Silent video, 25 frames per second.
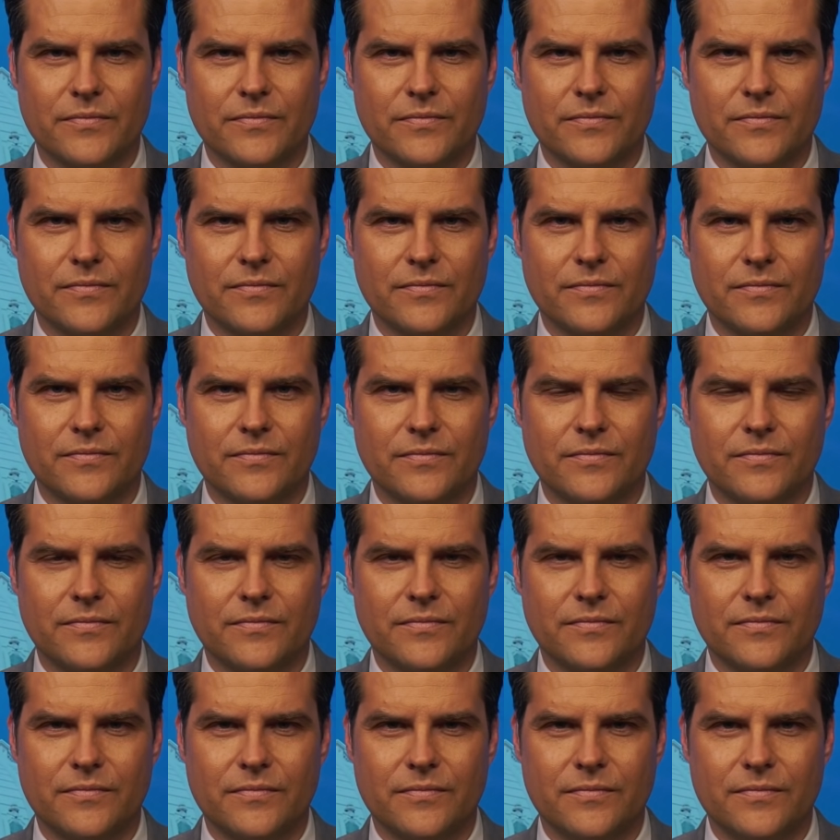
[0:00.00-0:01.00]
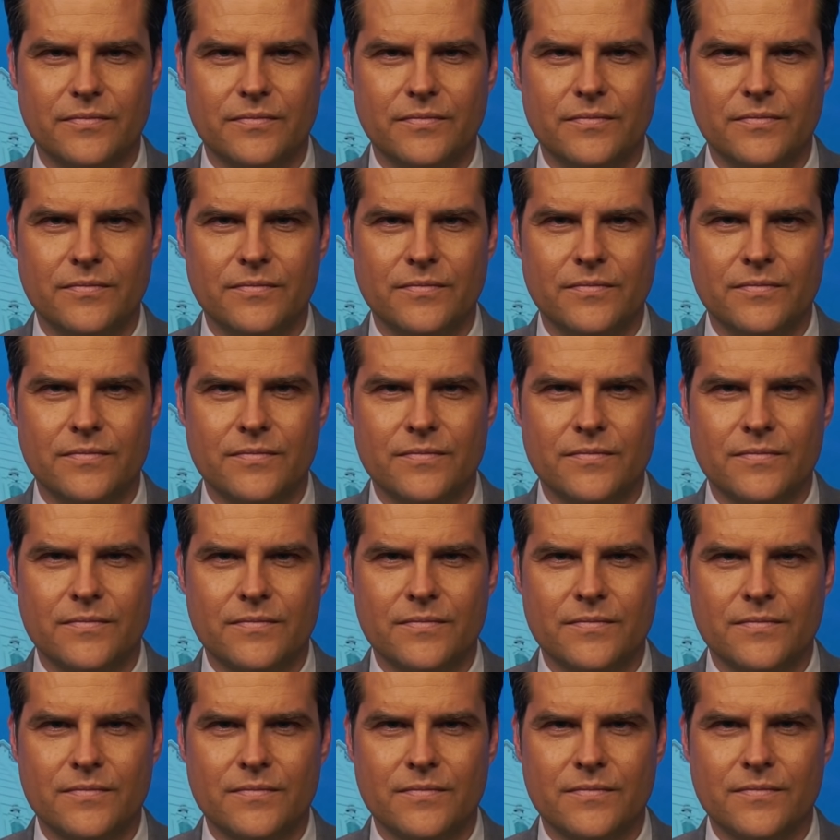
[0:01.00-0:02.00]

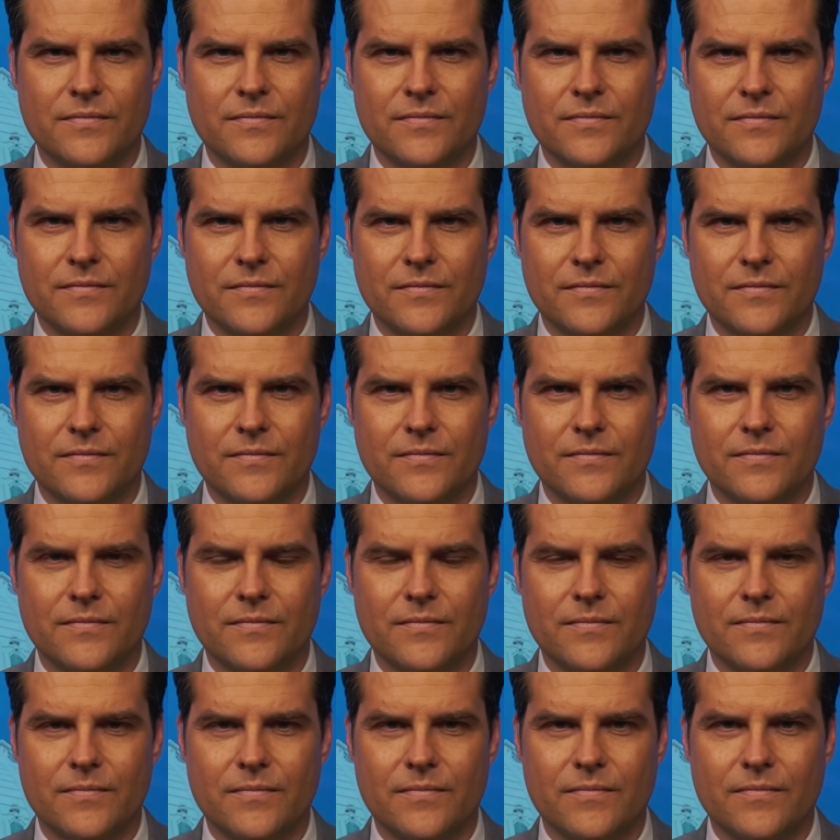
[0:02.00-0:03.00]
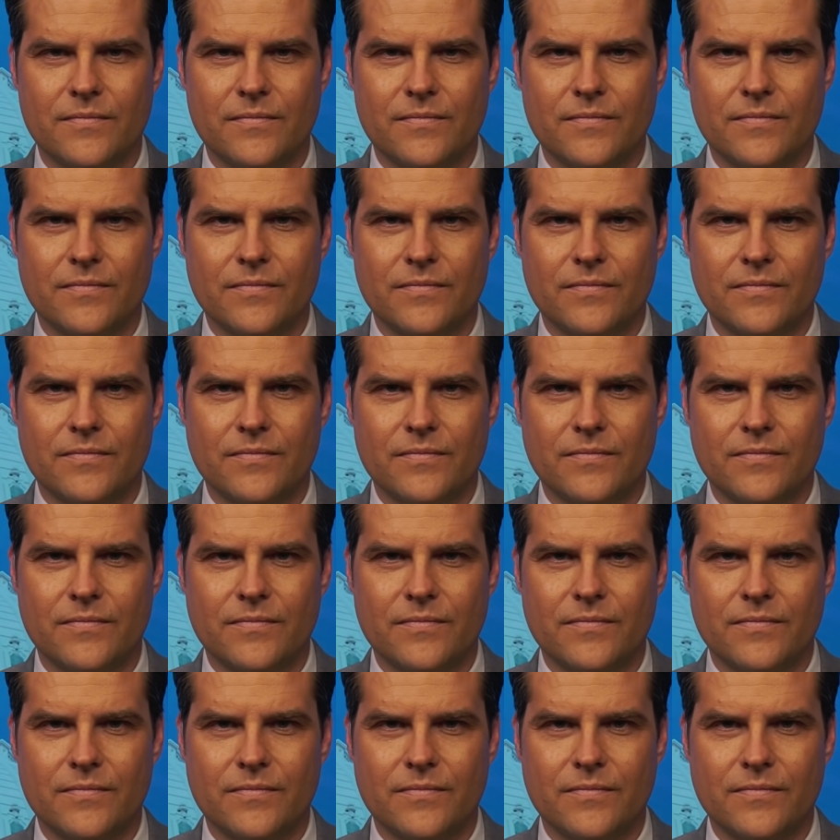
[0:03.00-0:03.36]
(not speaking)